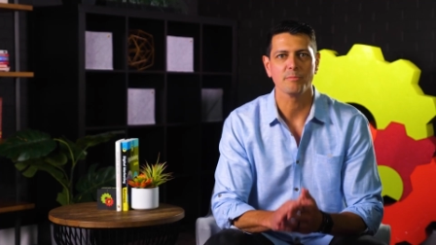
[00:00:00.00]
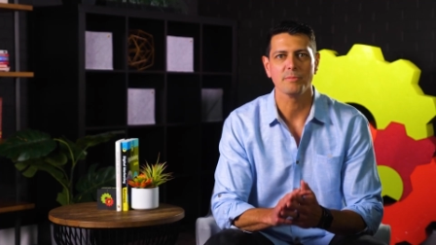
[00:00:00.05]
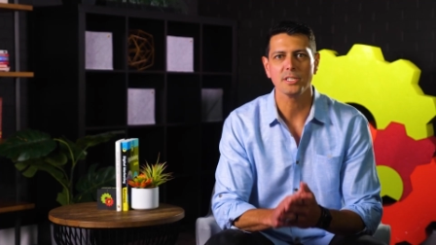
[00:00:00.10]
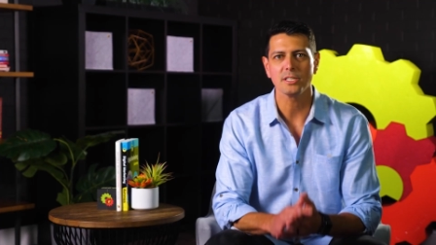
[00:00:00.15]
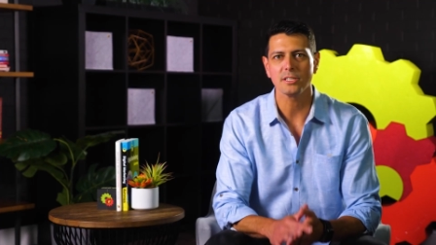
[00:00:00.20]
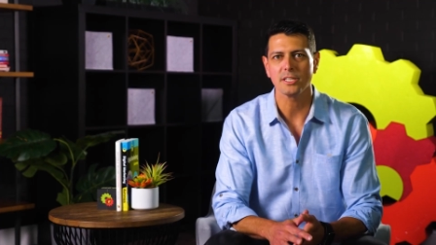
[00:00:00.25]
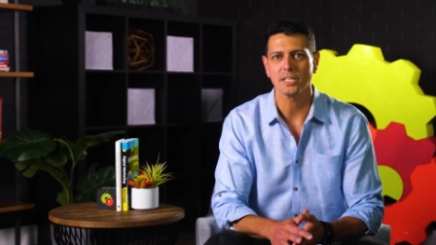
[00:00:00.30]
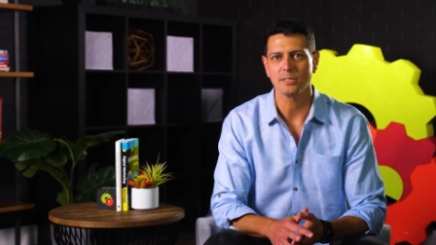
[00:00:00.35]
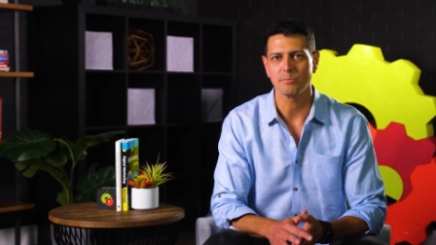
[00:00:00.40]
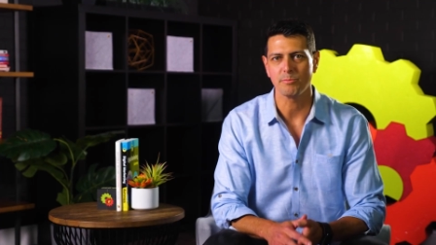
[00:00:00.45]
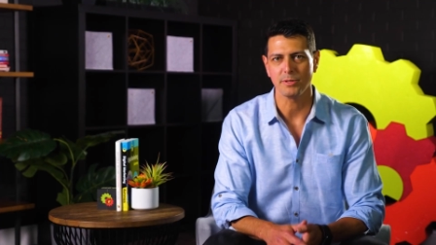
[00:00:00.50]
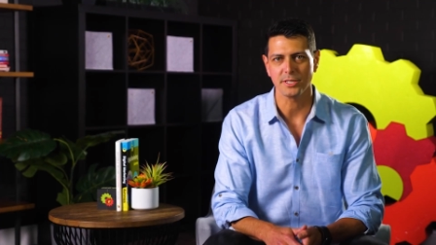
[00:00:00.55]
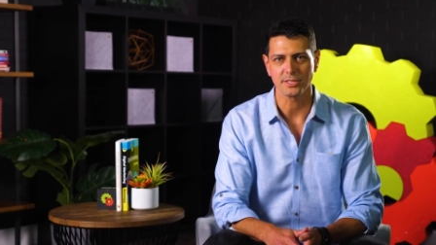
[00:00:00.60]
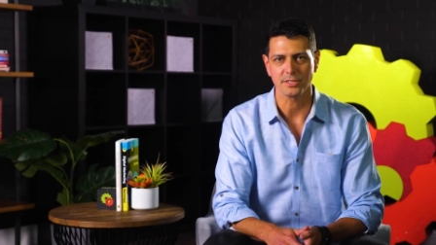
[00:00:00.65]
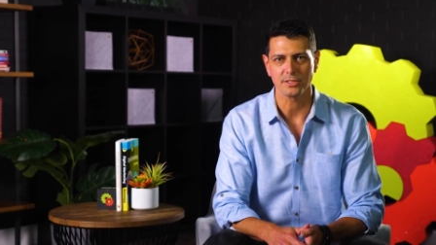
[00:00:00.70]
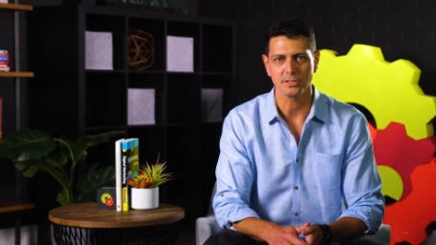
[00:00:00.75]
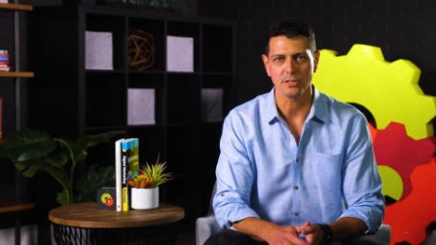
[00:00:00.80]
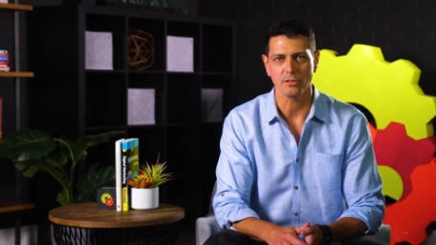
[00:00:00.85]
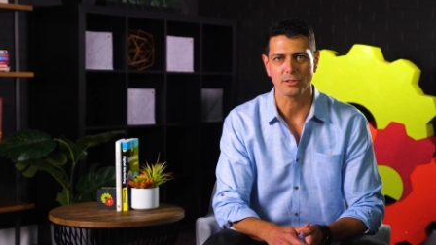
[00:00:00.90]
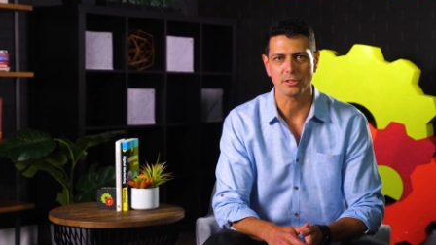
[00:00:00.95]
middle aged
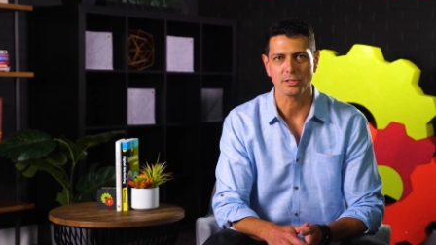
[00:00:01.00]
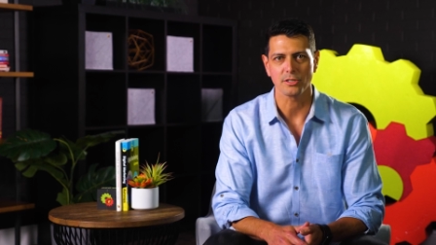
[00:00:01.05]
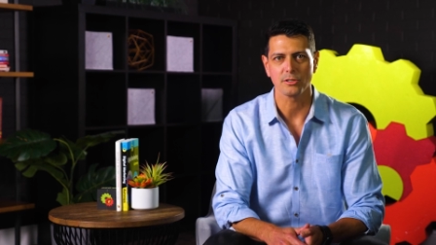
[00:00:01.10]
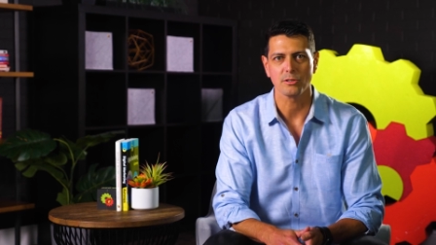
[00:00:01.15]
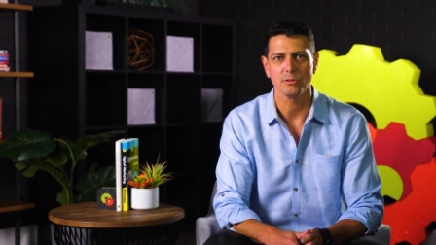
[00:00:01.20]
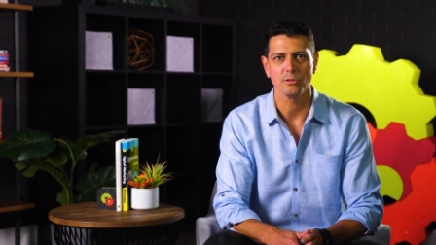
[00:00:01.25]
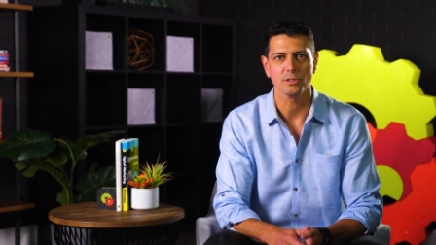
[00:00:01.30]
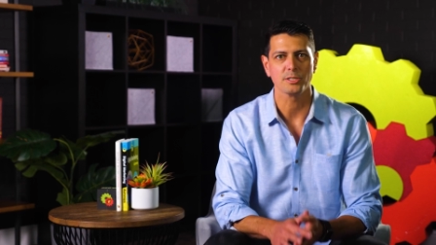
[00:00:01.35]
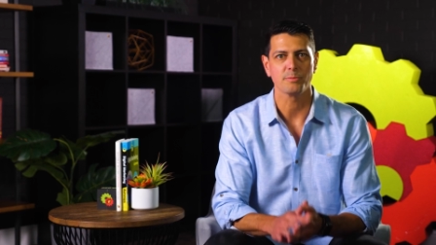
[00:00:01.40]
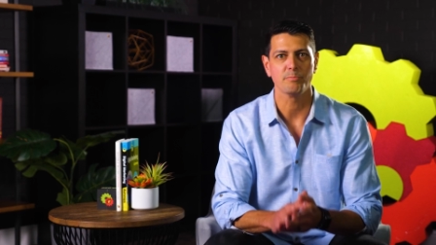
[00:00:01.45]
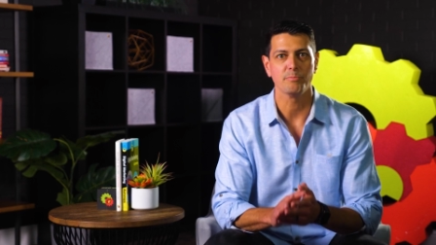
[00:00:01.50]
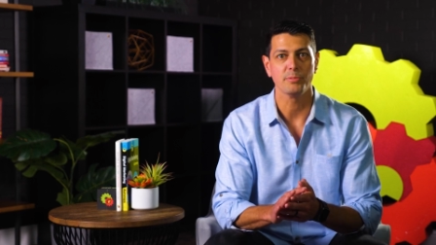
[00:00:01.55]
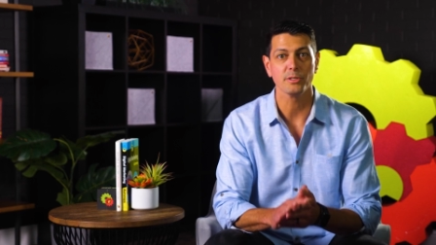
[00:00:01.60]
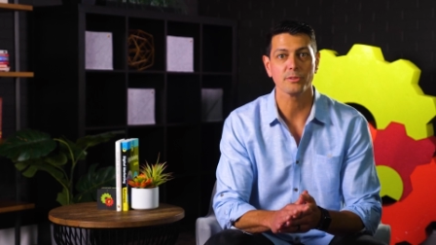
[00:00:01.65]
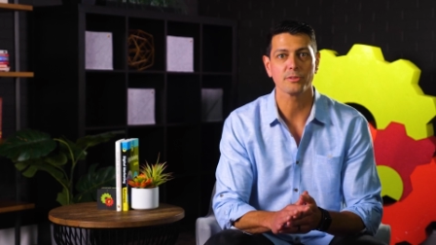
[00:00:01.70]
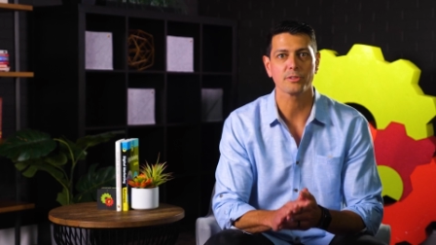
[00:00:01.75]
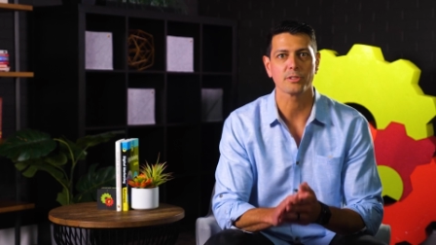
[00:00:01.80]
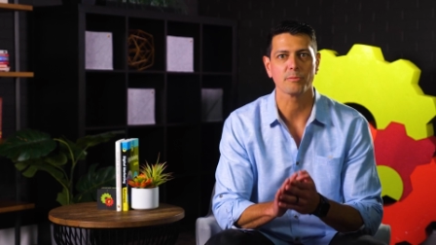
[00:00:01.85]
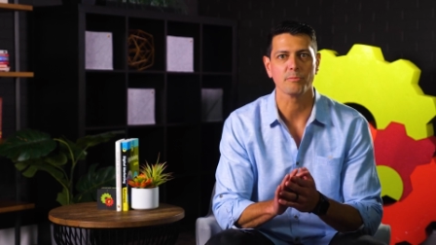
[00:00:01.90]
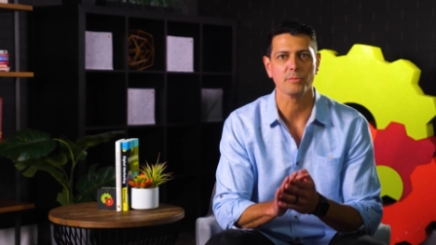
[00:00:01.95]
business owner who has
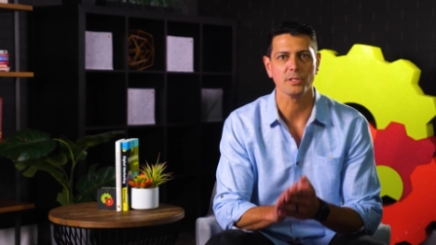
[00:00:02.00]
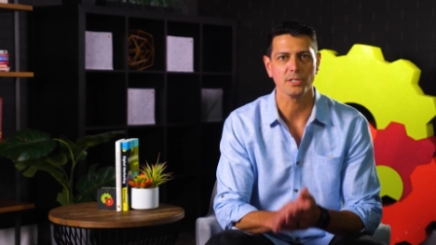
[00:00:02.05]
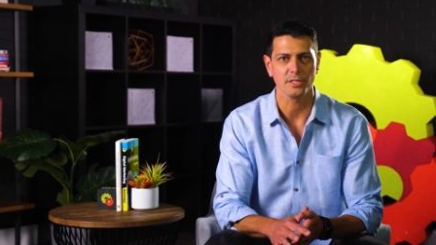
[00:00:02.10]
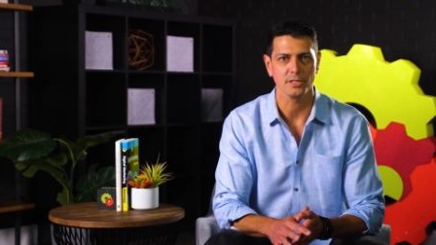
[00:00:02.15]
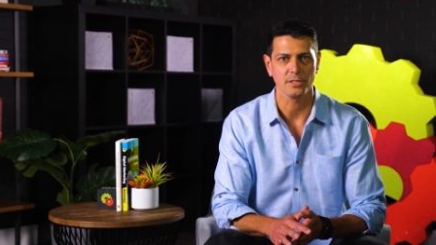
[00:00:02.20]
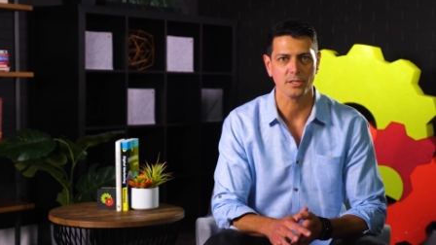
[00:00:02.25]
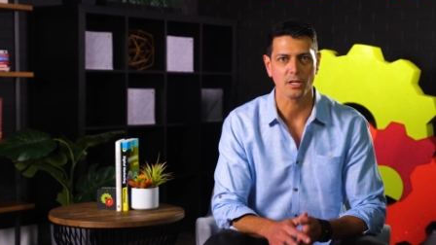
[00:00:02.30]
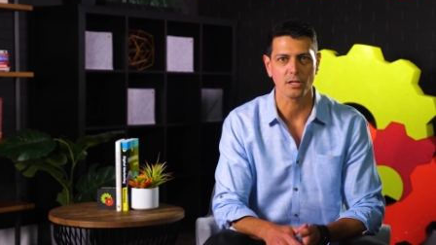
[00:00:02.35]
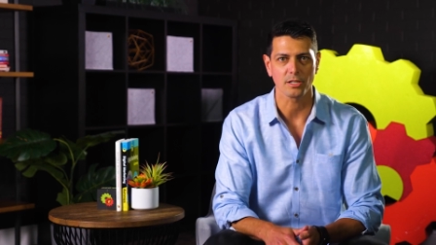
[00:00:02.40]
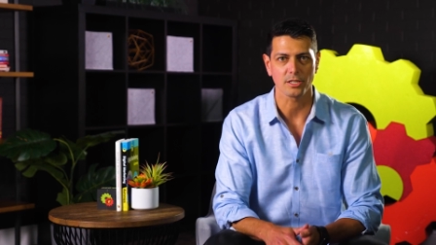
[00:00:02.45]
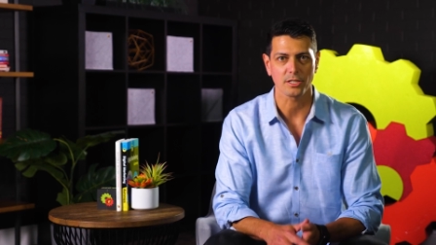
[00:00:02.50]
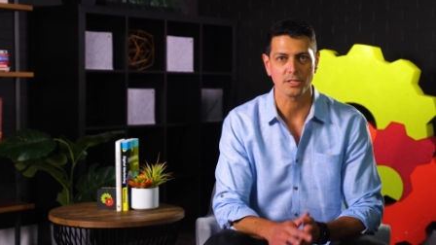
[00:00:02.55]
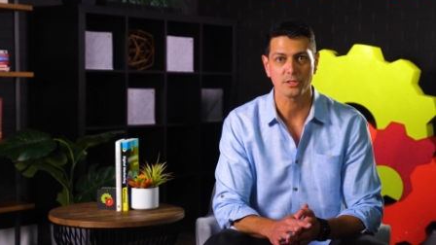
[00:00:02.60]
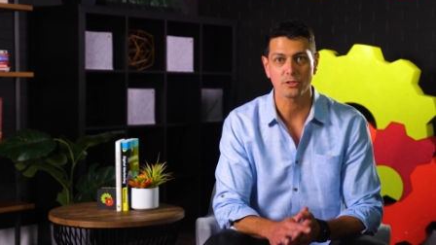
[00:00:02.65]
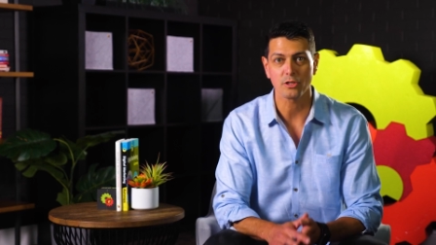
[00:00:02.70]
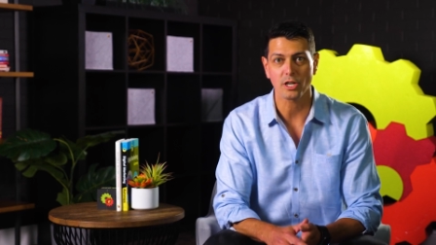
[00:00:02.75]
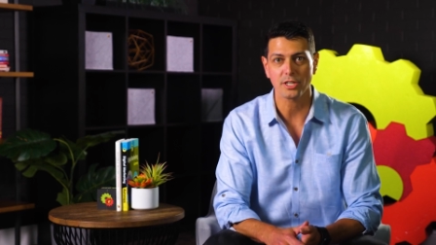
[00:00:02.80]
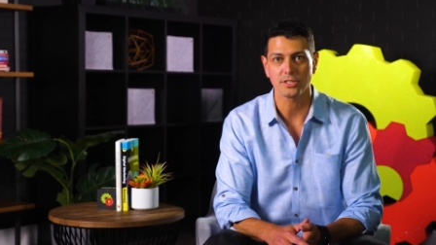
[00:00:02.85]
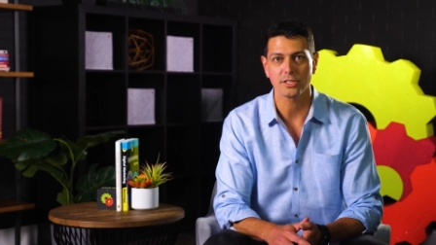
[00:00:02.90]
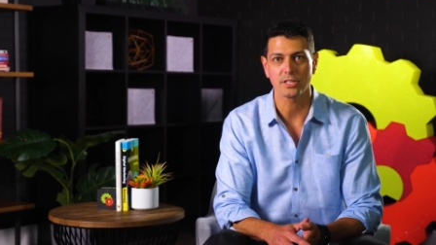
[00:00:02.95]
built their million dollar
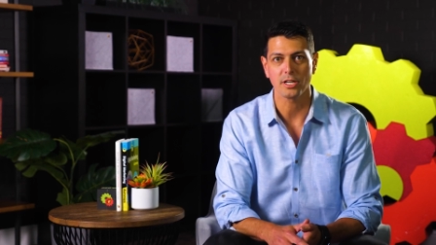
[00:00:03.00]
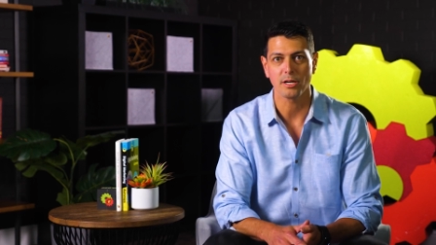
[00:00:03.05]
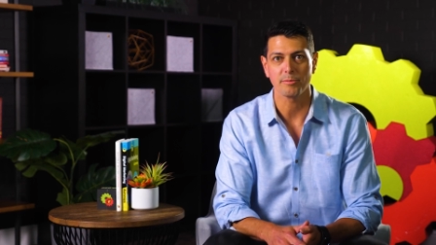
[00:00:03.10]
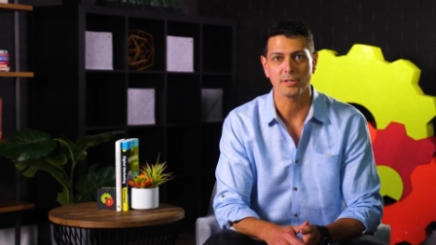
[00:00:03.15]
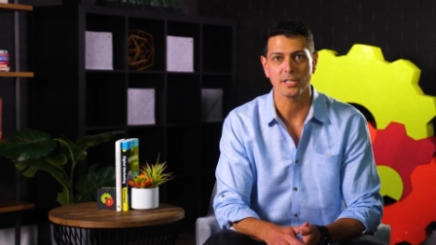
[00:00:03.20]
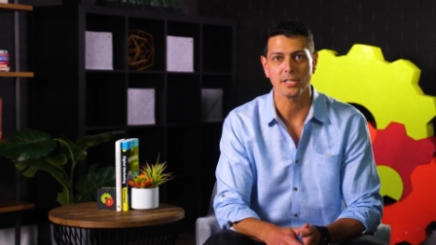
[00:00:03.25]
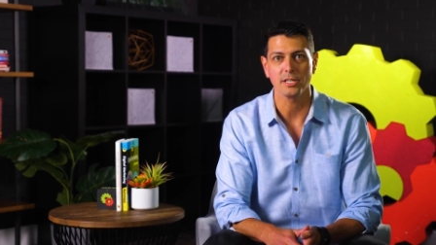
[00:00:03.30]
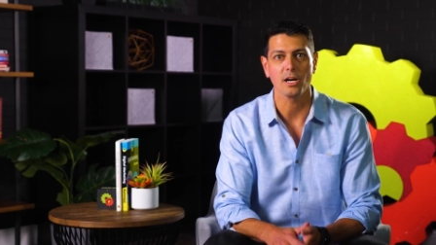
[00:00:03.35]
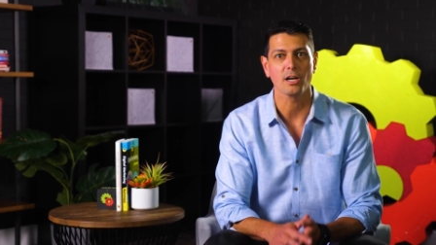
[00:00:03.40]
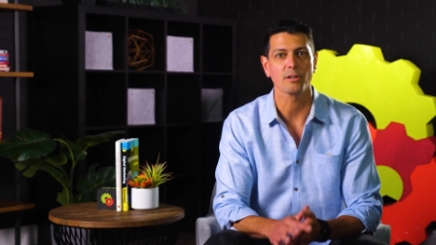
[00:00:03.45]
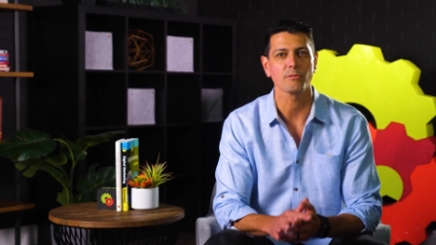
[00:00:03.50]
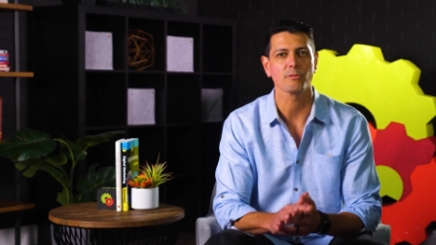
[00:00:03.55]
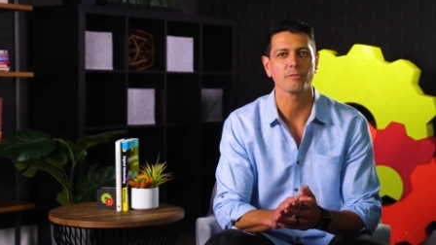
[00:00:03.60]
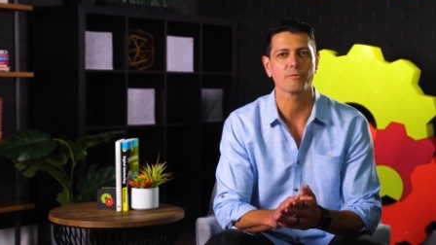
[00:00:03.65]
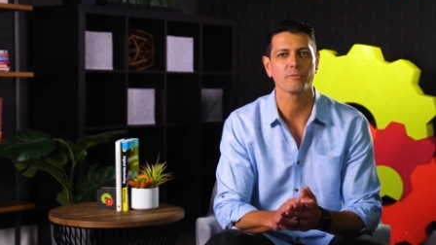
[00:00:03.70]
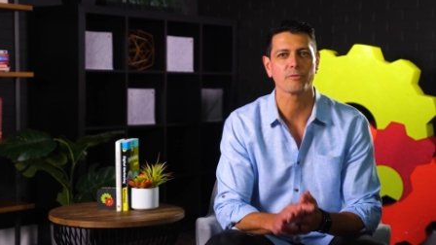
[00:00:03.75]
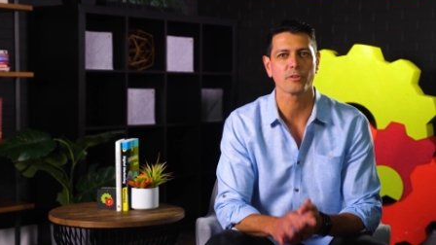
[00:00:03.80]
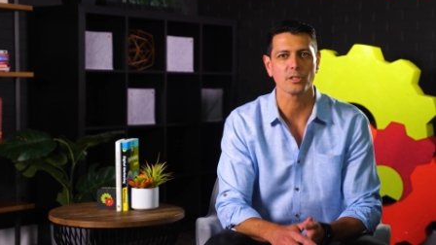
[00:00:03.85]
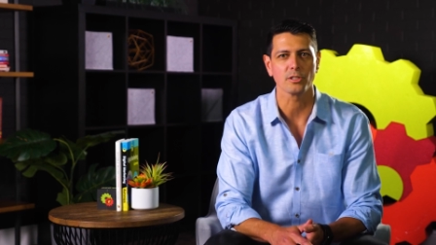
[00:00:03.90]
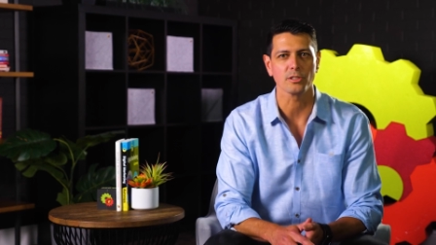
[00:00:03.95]
construction company on
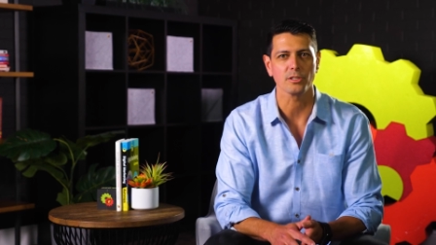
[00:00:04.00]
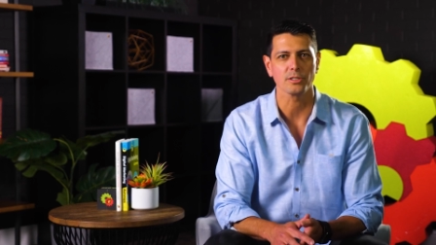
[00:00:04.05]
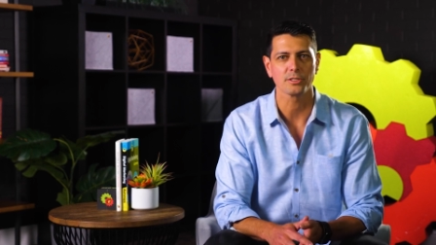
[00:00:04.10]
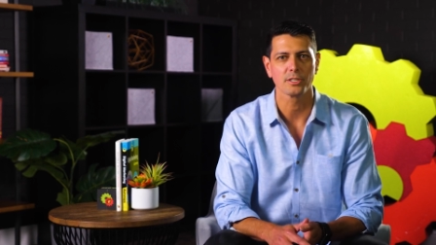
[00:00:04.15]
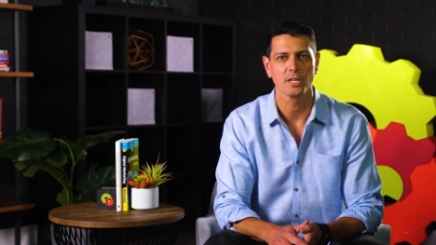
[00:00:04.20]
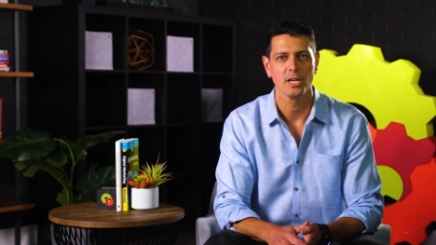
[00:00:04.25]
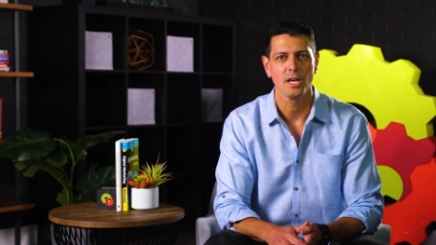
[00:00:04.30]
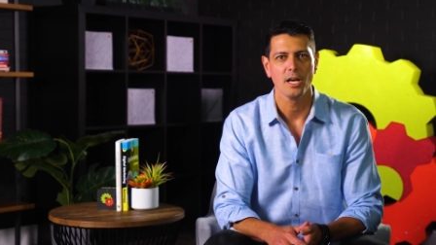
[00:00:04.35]
referrals,